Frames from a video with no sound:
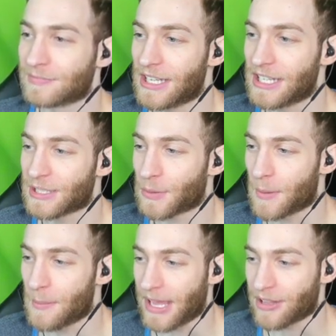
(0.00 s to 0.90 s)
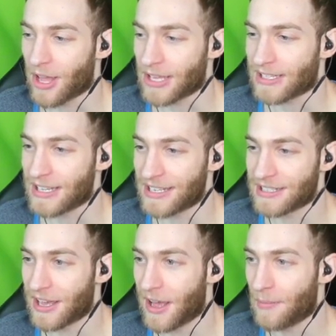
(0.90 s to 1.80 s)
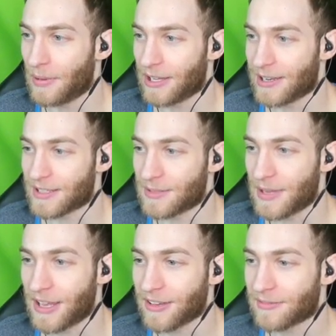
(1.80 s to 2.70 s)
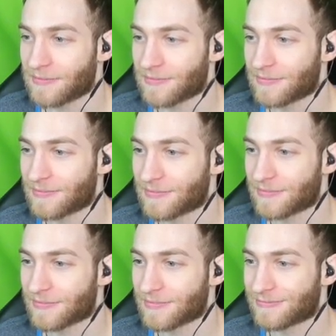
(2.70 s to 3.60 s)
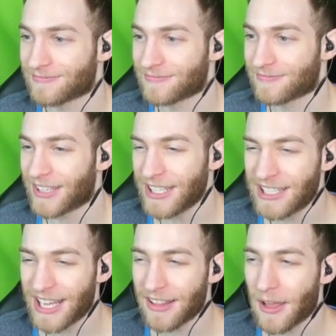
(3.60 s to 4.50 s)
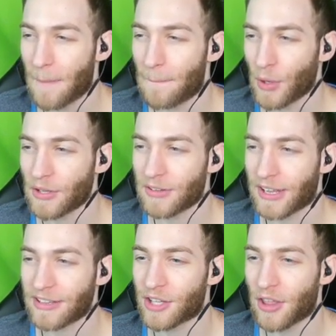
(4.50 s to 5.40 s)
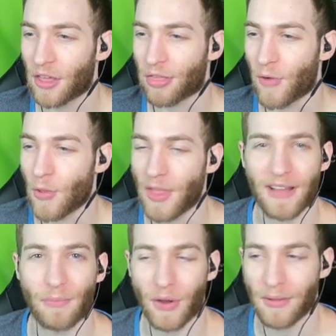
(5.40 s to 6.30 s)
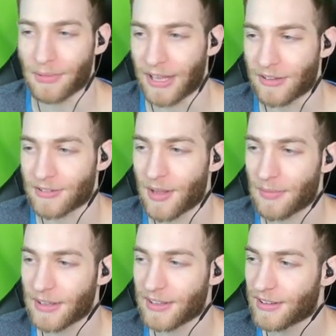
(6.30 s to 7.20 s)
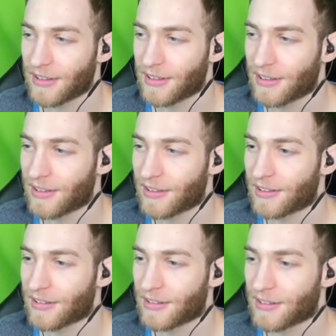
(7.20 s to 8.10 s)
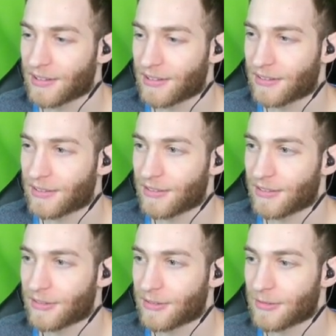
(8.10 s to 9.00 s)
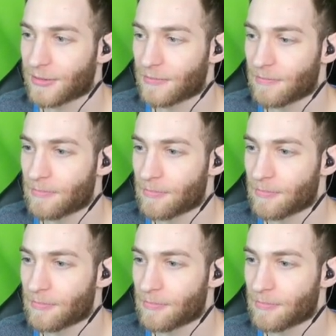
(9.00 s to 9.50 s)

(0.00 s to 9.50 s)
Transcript: And this is where Maine lost his uh, ability to speak. Did he take like a bullet like to the throat like point blank or something? Maine protect the briefcase.